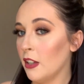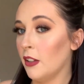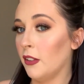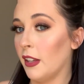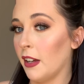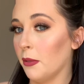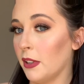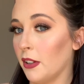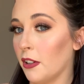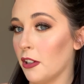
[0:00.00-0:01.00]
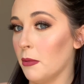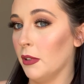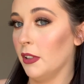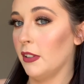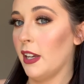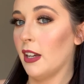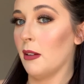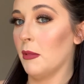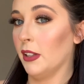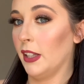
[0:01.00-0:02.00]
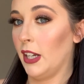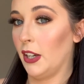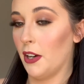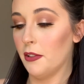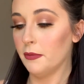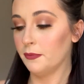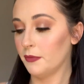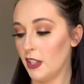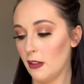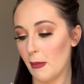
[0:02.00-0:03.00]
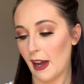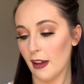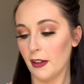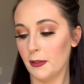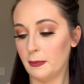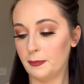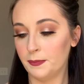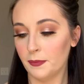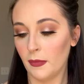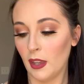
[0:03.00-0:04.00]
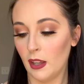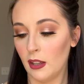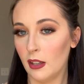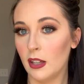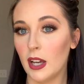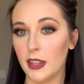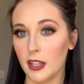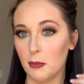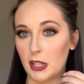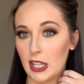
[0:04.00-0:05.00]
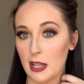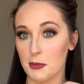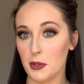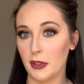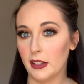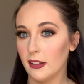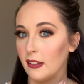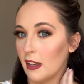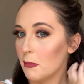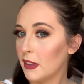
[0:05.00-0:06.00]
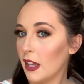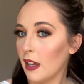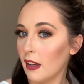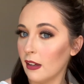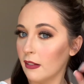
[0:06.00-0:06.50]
So that is what the curl will look like, and I'm going to let it go to the back. And then I'm going to keep doing the same thing.